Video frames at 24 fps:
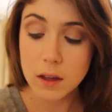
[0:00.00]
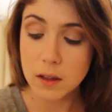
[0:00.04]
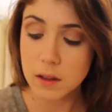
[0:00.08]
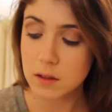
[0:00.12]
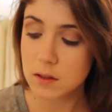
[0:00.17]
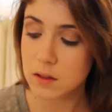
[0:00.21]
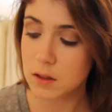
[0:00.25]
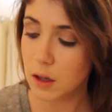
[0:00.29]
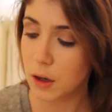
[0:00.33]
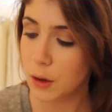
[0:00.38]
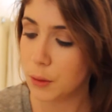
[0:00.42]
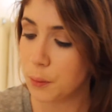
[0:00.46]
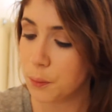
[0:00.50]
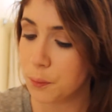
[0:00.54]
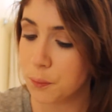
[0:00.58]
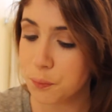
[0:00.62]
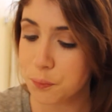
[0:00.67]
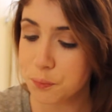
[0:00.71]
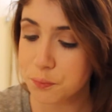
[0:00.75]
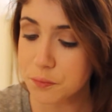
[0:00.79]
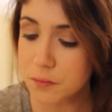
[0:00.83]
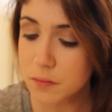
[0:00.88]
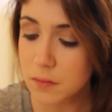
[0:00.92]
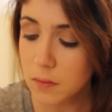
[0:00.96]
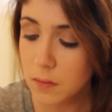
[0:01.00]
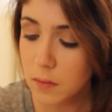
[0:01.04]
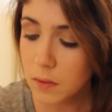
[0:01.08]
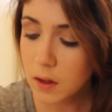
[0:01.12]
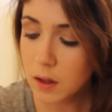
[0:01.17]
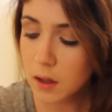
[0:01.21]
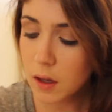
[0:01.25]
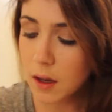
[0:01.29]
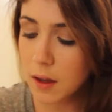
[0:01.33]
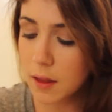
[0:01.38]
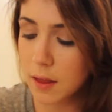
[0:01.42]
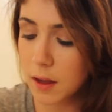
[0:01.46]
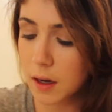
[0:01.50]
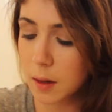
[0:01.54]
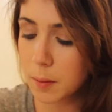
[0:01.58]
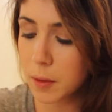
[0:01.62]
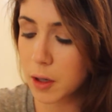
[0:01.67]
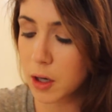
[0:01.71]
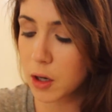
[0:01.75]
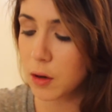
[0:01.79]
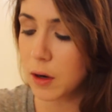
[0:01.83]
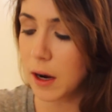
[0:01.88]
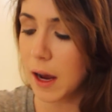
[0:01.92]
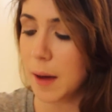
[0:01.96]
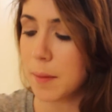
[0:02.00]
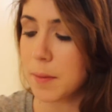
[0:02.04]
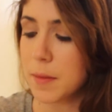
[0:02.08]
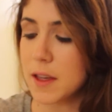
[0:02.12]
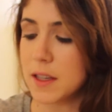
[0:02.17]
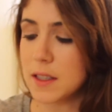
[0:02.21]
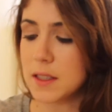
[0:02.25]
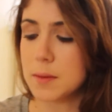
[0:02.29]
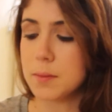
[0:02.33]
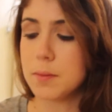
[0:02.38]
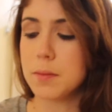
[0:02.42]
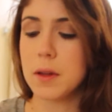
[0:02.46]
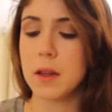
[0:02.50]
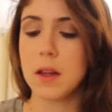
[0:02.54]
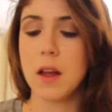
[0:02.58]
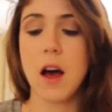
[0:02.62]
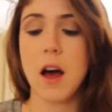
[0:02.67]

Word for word: Like so. And then I'm going to grab this bl